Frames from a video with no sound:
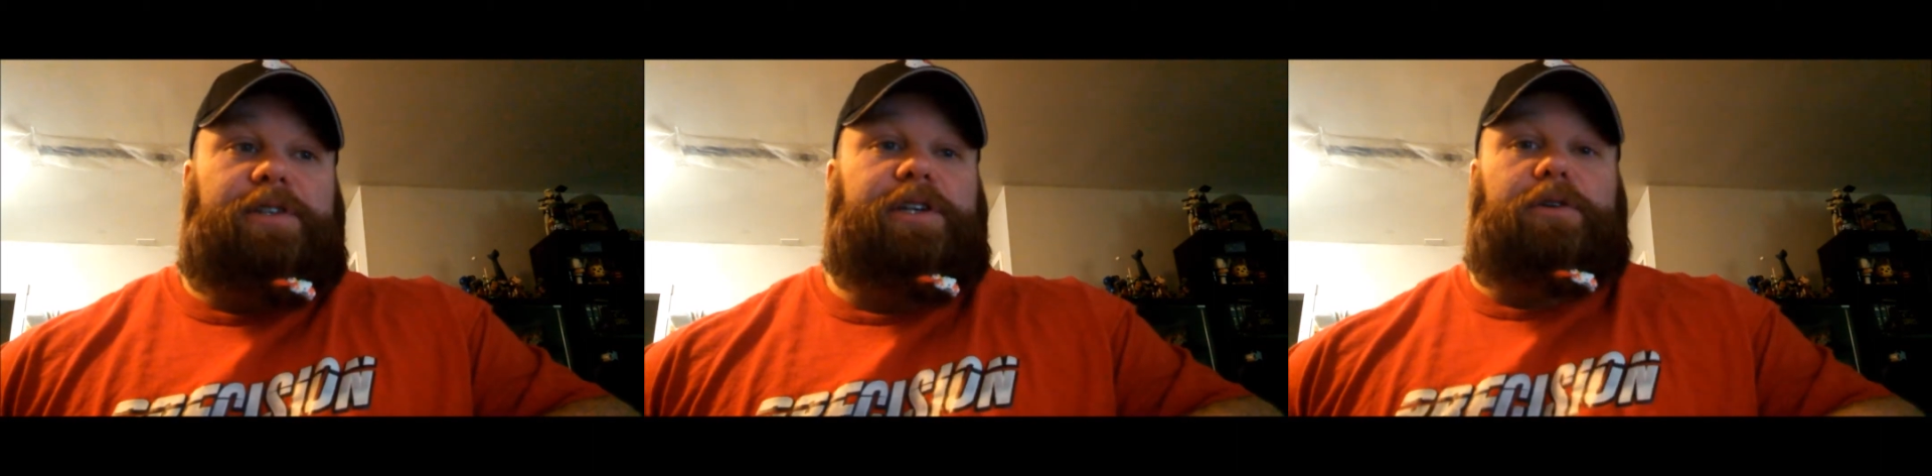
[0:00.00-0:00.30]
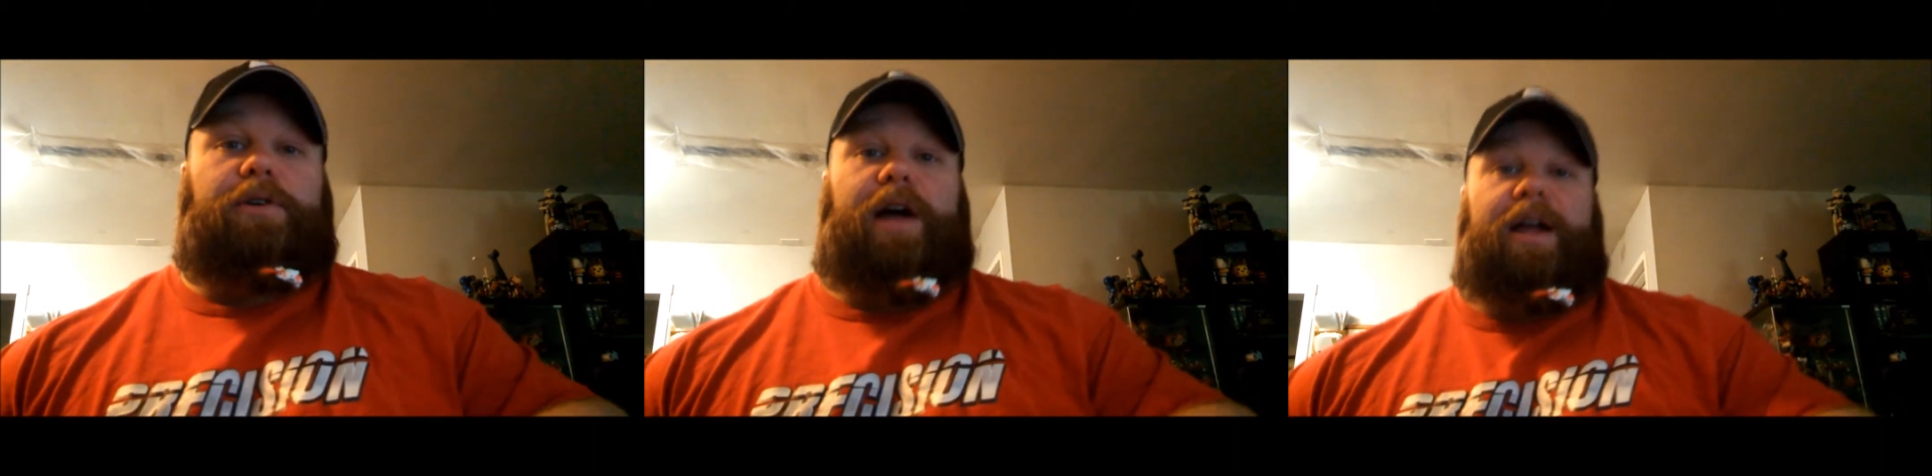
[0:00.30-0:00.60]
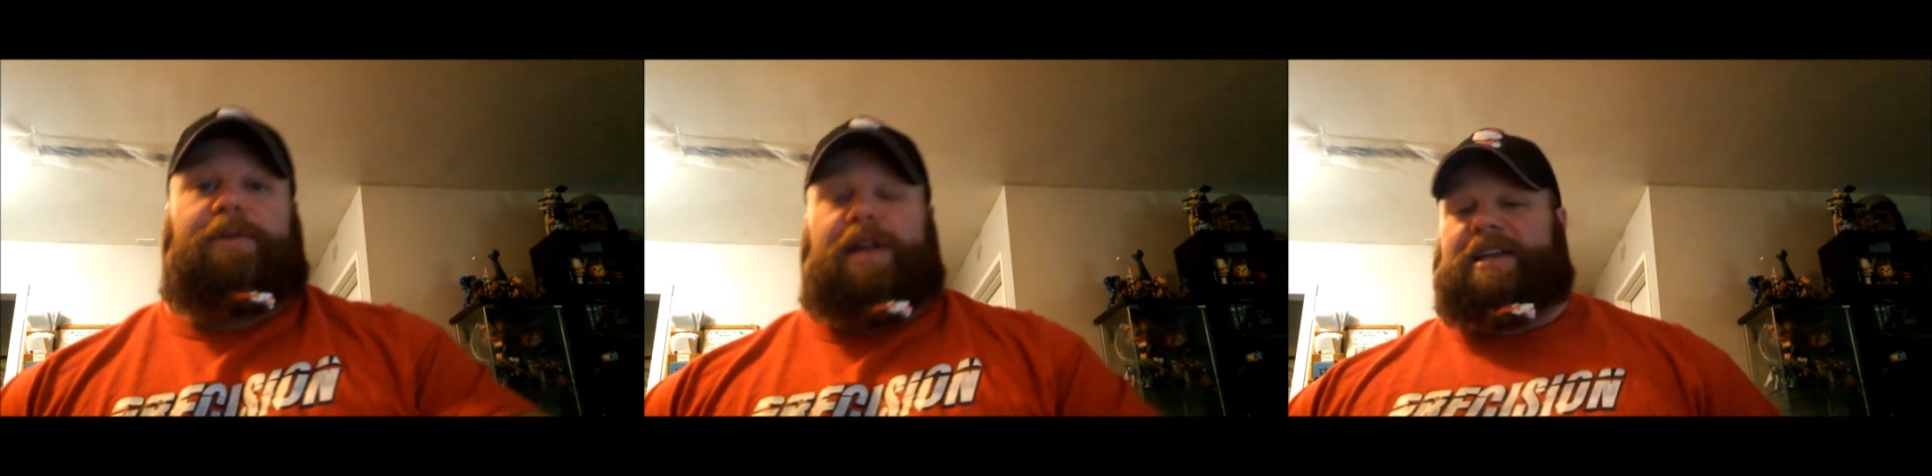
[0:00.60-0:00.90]
So
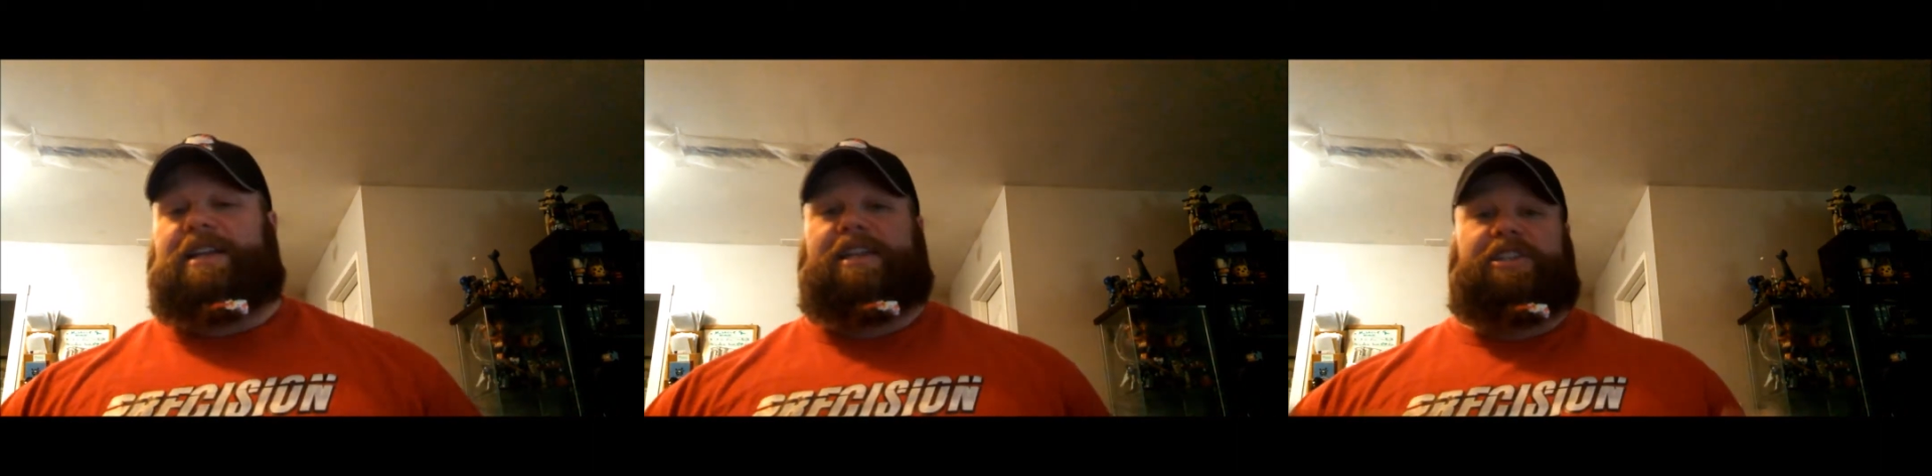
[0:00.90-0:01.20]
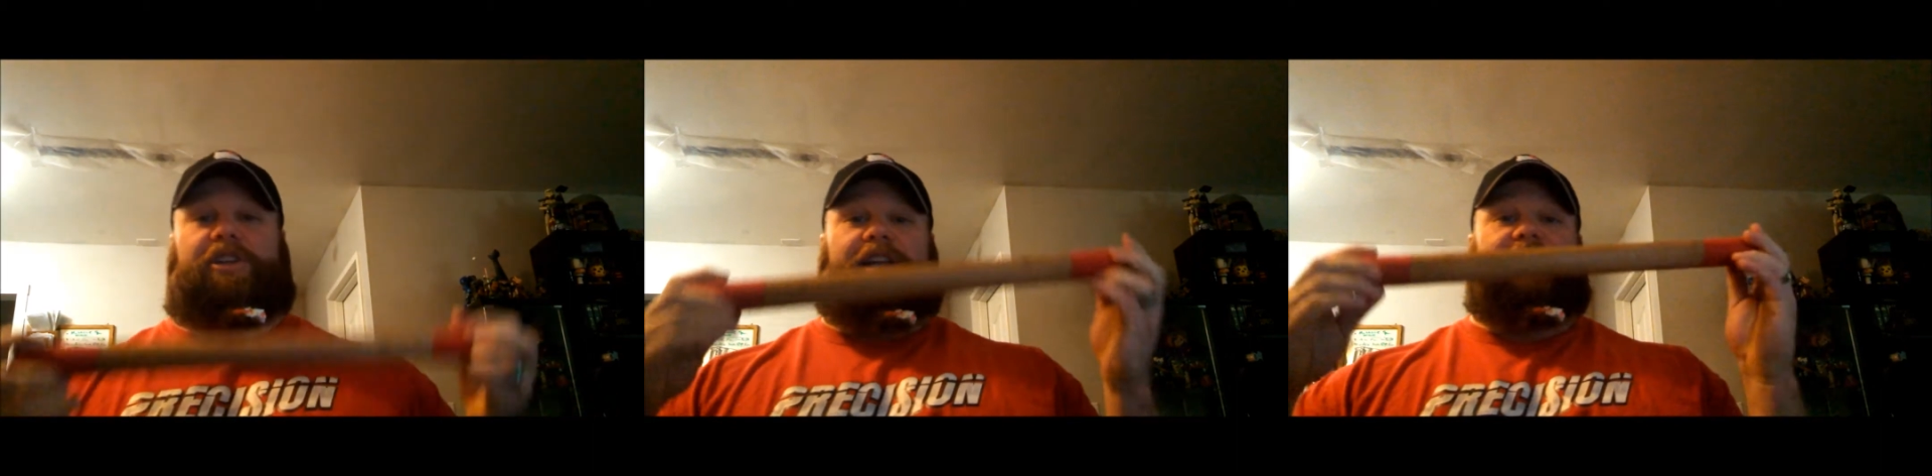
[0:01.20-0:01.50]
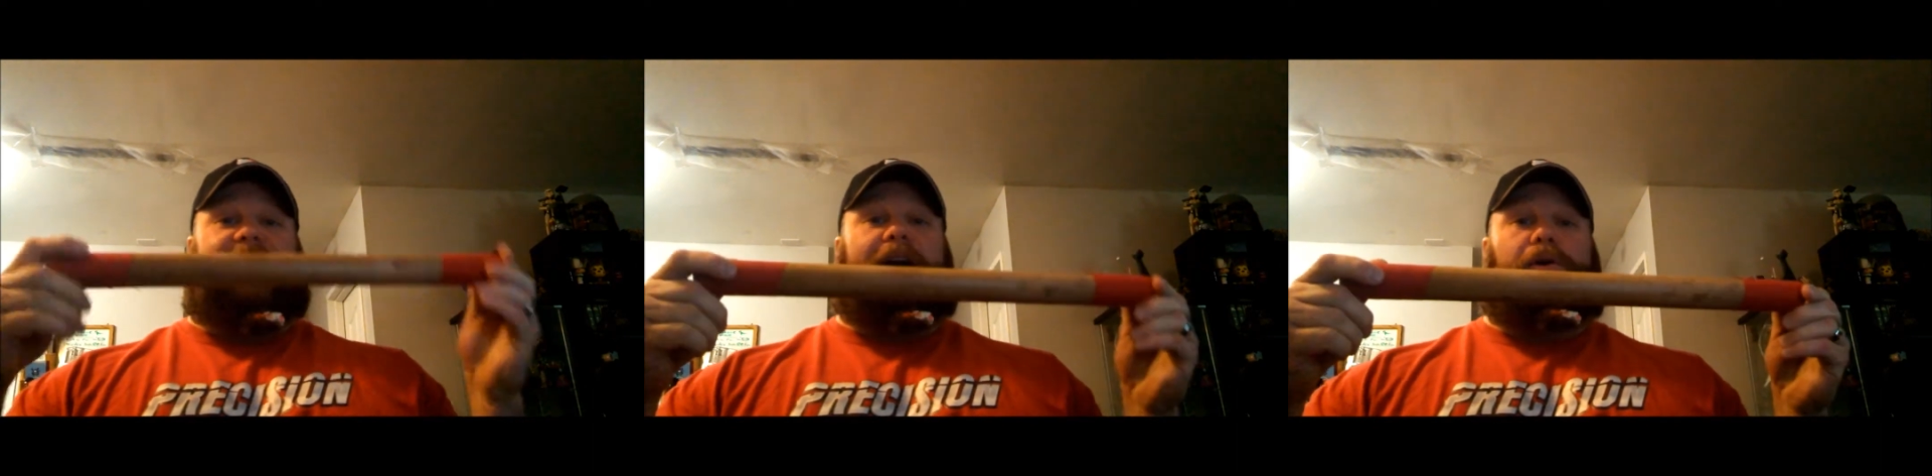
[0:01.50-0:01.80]
I, what I did is I just got a
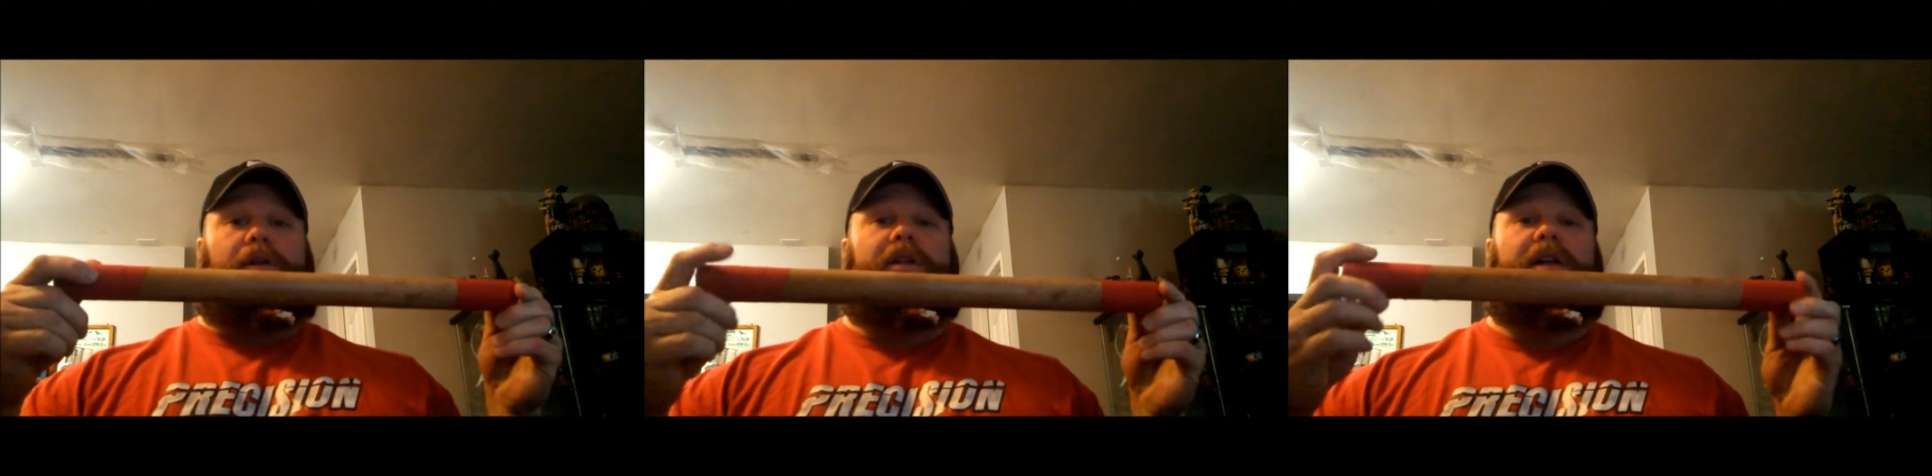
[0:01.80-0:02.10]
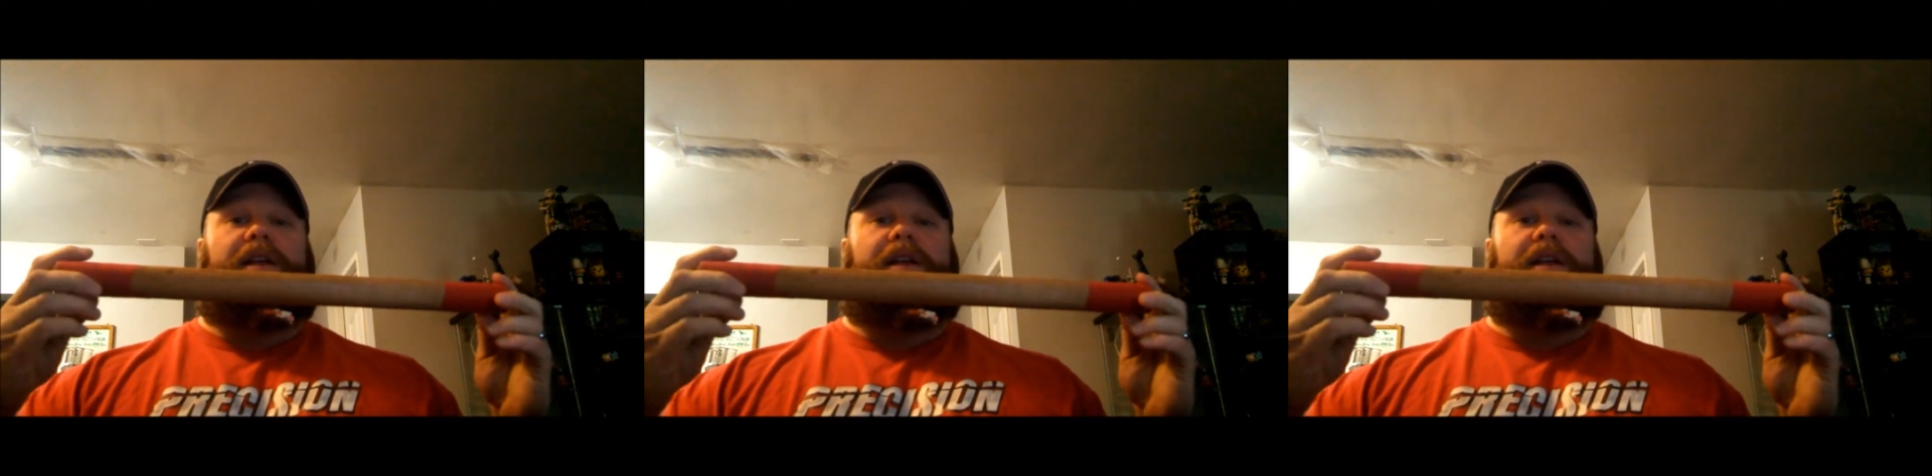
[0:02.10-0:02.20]
dowel,